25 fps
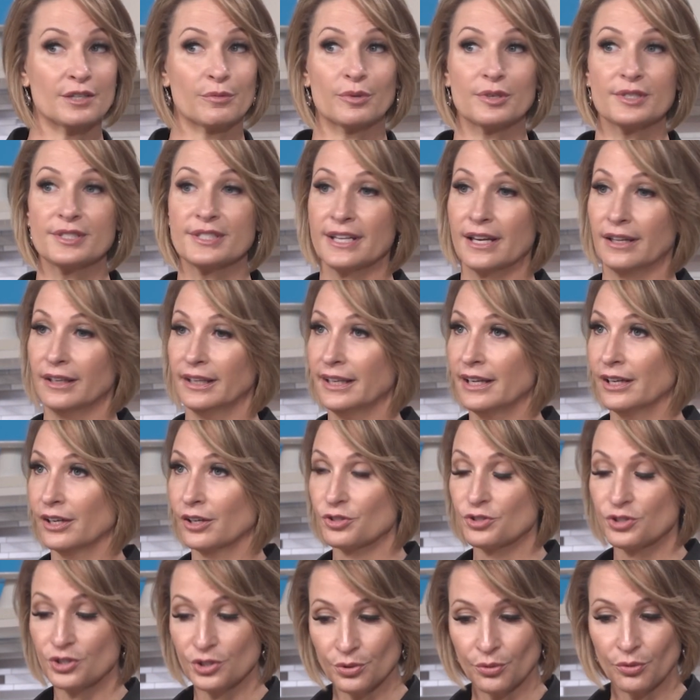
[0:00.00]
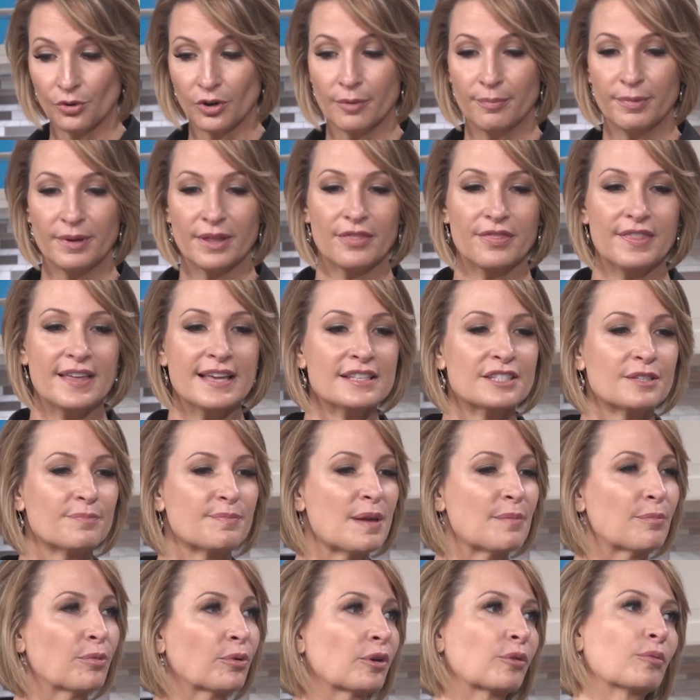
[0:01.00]
that we're selling in our store, but things that
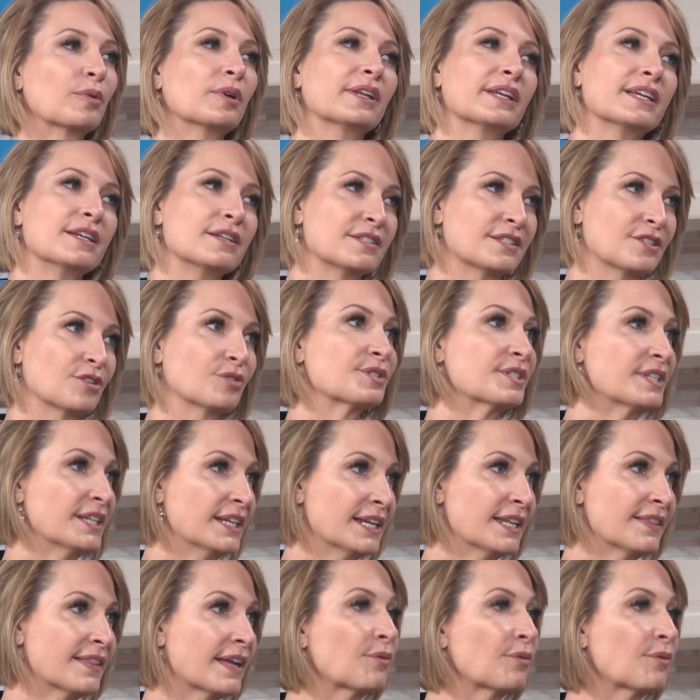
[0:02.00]
people are really interested in.